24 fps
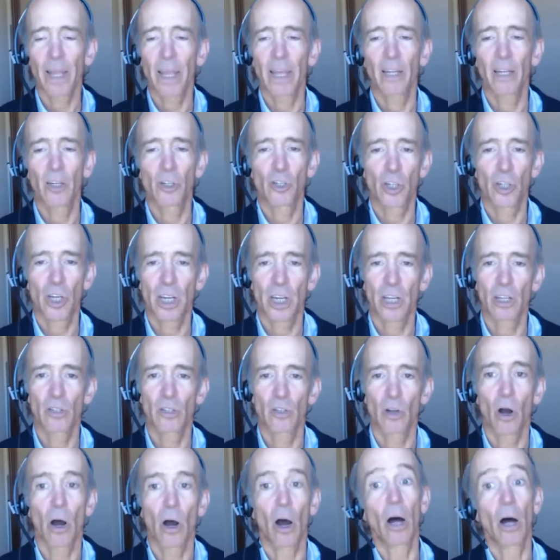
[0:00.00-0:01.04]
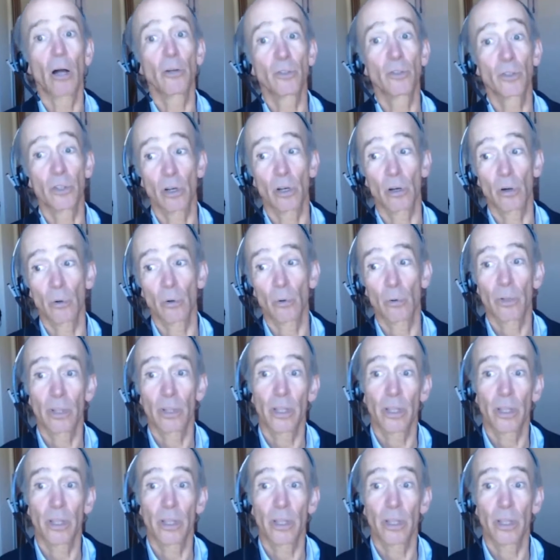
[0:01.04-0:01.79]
And she is also